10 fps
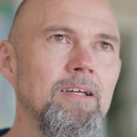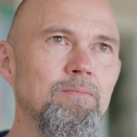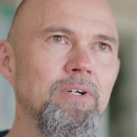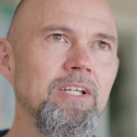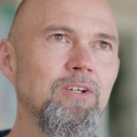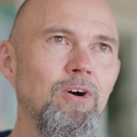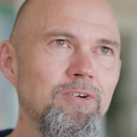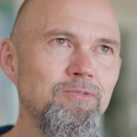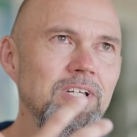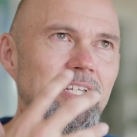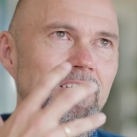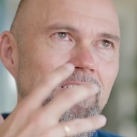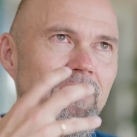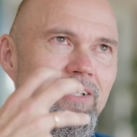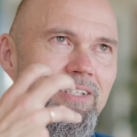But then God
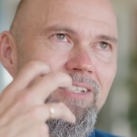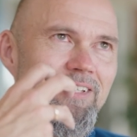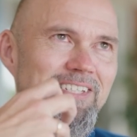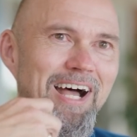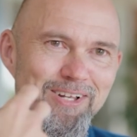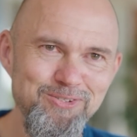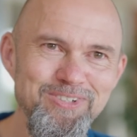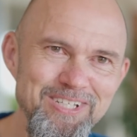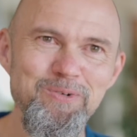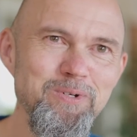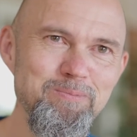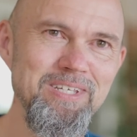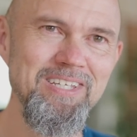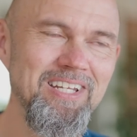really started to deal with me,